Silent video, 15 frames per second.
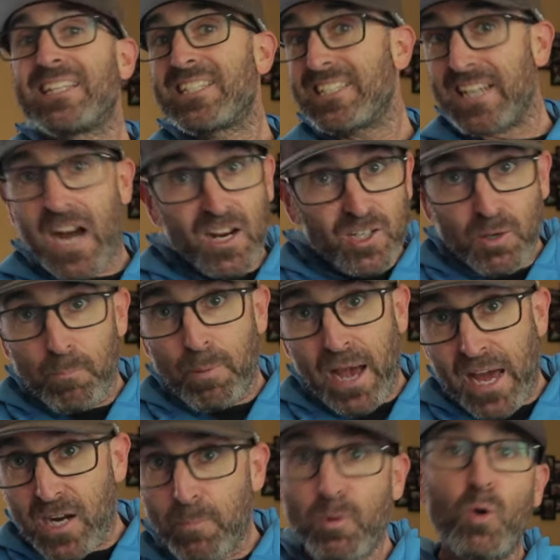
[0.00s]
it's not
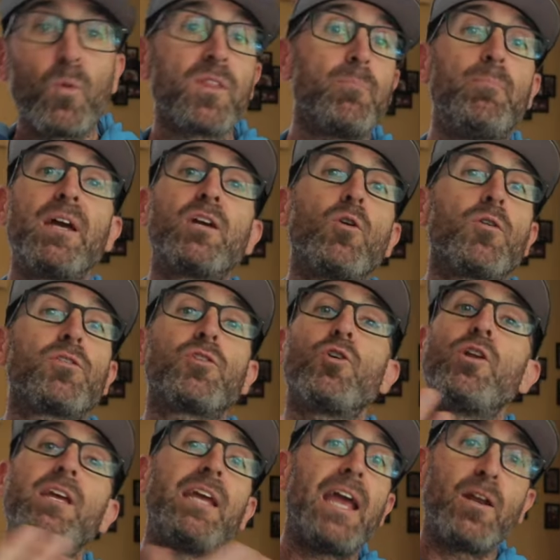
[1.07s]
compatible with bigger
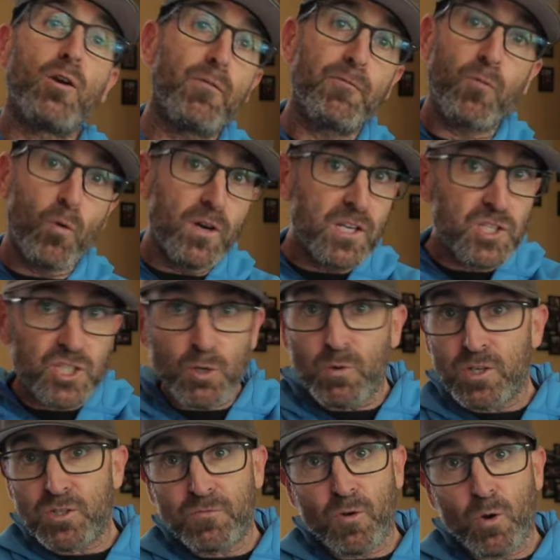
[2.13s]
38 or 40
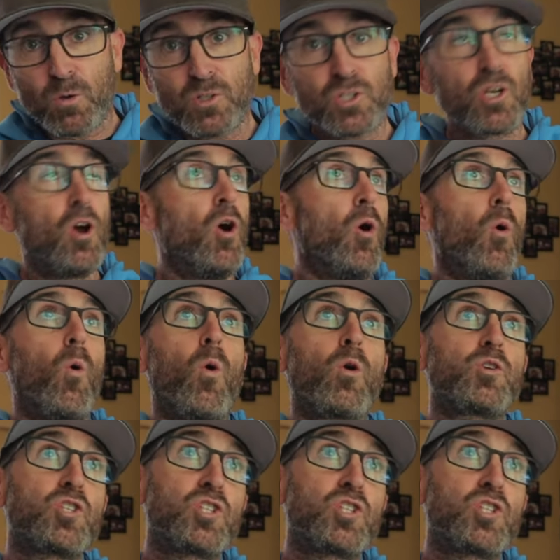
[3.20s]
series forks or